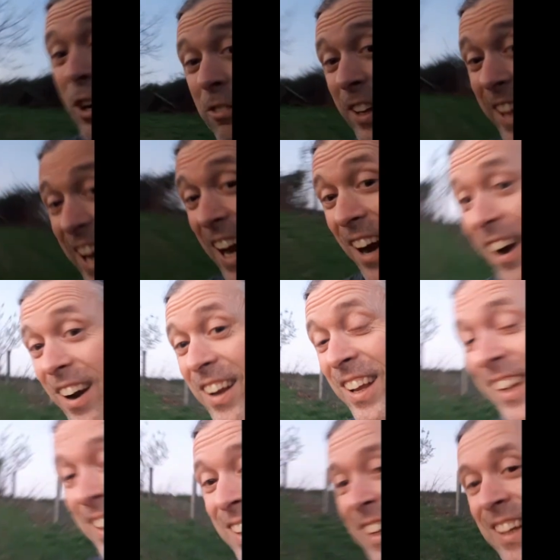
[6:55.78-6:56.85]
over there,
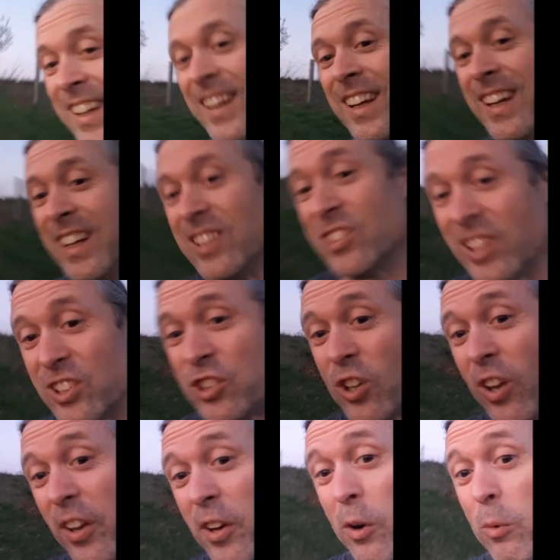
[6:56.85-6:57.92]
because I
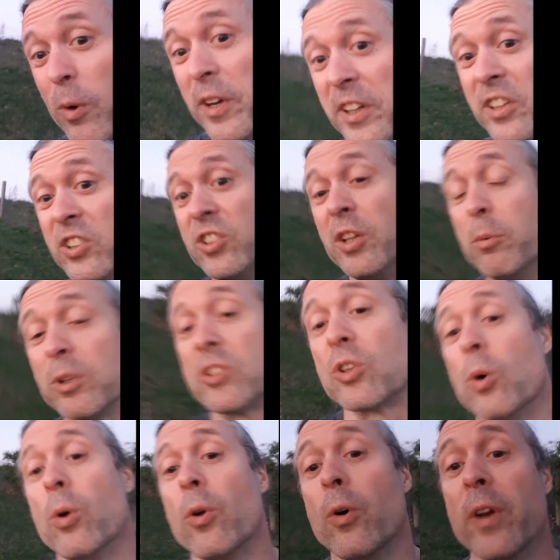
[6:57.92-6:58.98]
surely don't want you to see what's
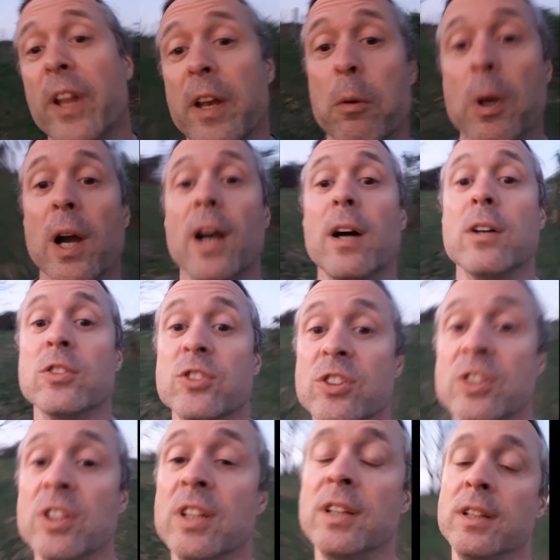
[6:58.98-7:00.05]
going on anywhere else.